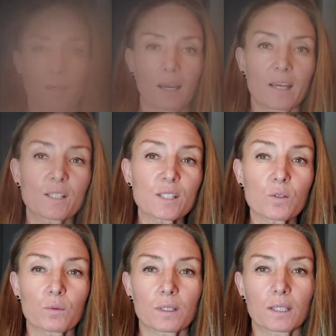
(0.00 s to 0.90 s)
I also
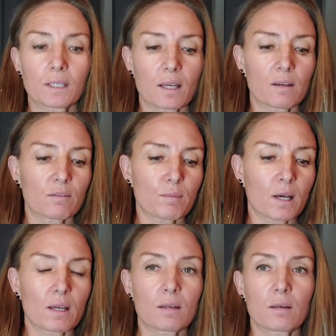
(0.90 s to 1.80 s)
really love
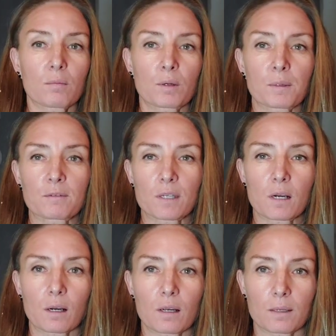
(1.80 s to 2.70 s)
my Boba
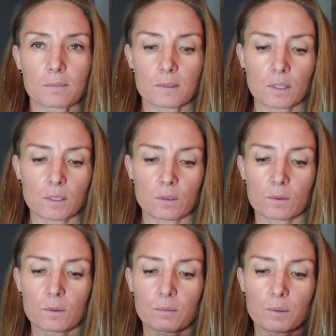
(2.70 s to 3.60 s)
VR
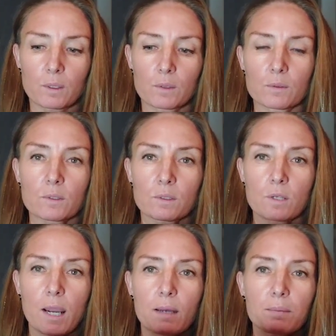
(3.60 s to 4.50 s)
M2 Pro
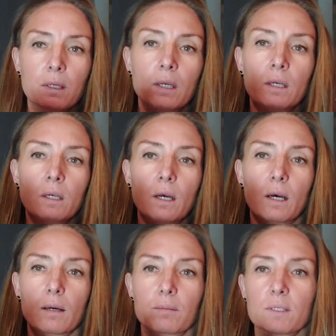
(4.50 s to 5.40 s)
strap.
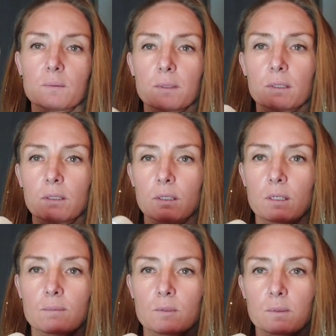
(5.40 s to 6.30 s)
This one
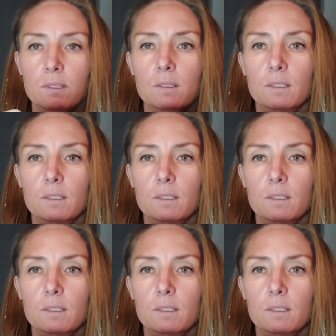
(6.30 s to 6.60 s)
comes with